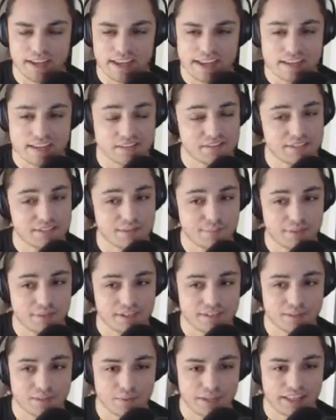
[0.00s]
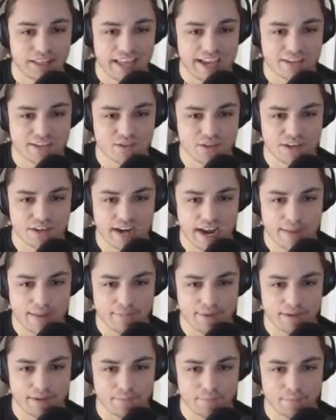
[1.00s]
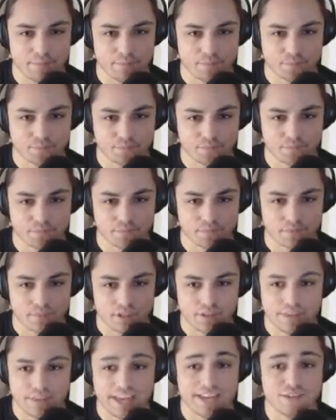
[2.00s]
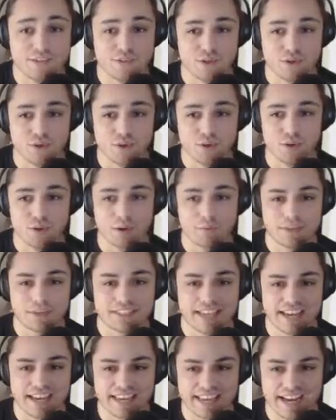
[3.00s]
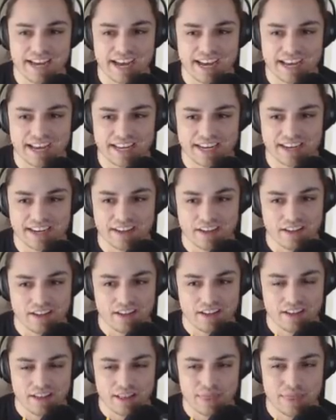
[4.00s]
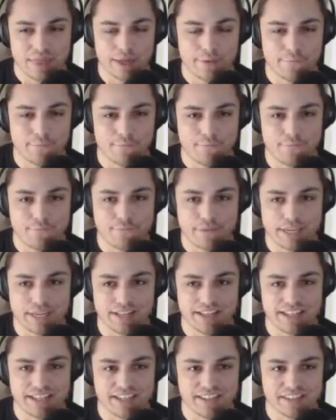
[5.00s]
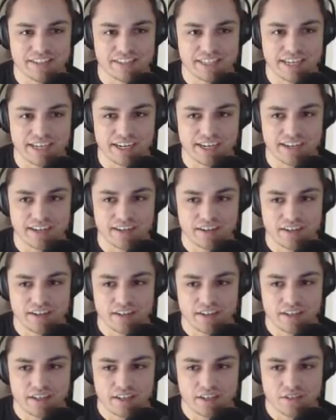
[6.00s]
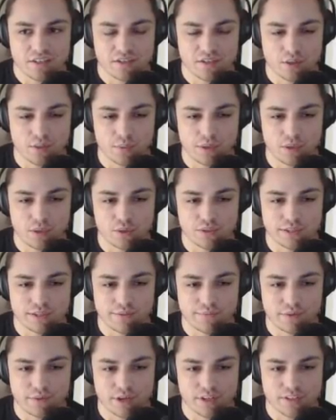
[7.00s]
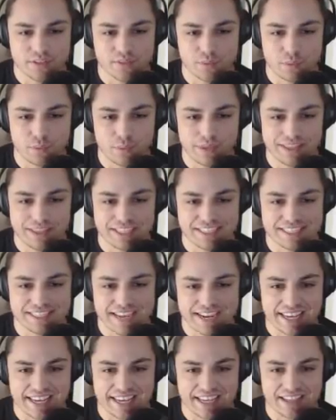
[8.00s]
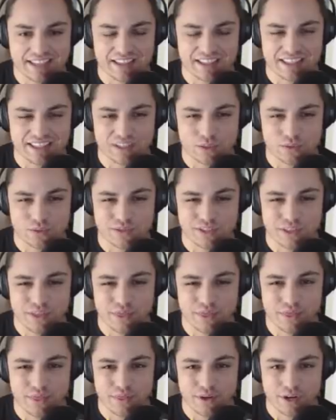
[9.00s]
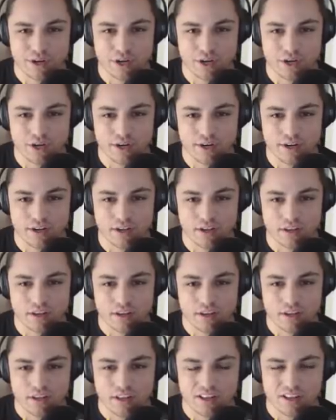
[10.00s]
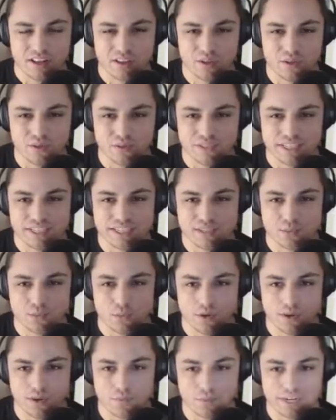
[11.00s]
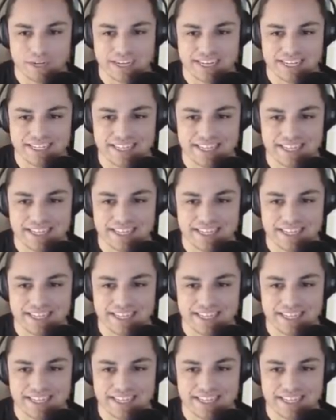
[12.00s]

similar to what last year happened? They do, and we're taking on the Phillies here. So we lose the first, we win the second, lose the third, lose this one. We're in the